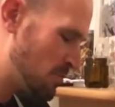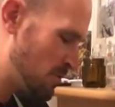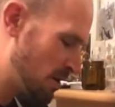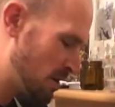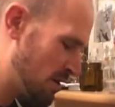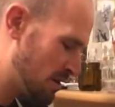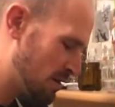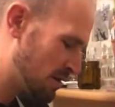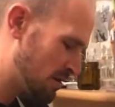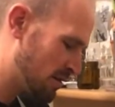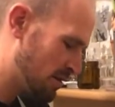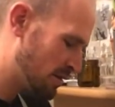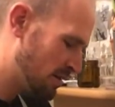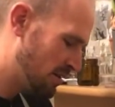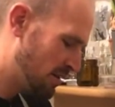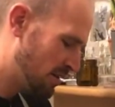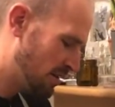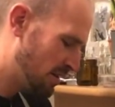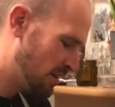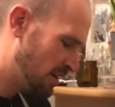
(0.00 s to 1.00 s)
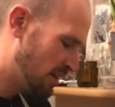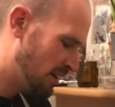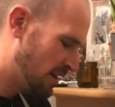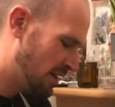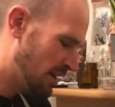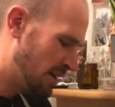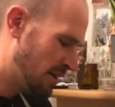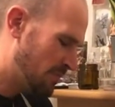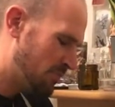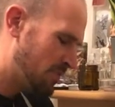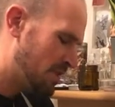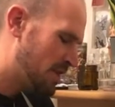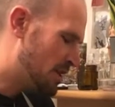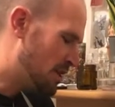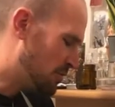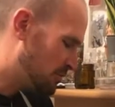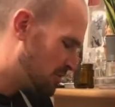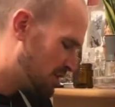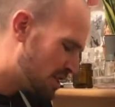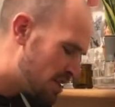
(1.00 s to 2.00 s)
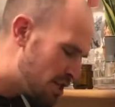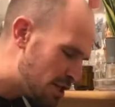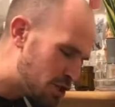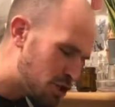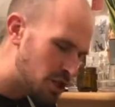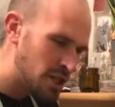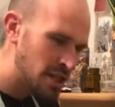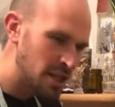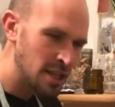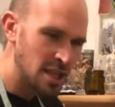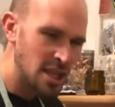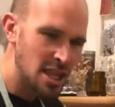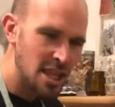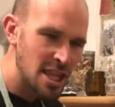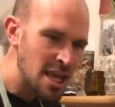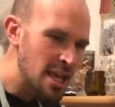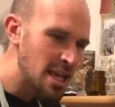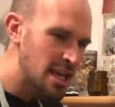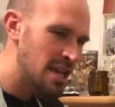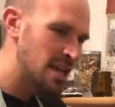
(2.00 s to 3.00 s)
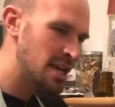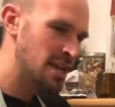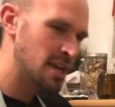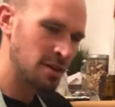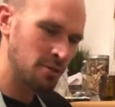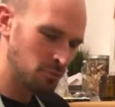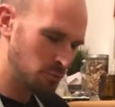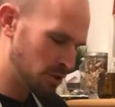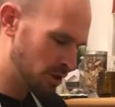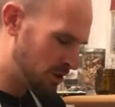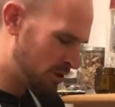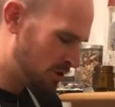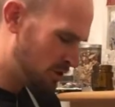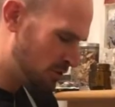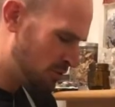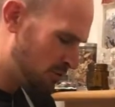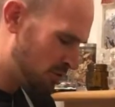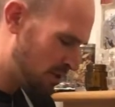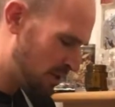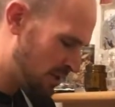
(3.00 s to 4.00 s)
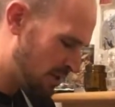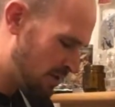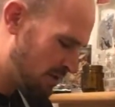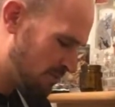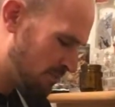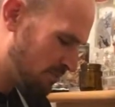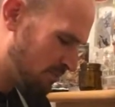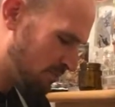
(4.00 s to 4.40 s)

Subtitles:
like, teaching and thinking and really just using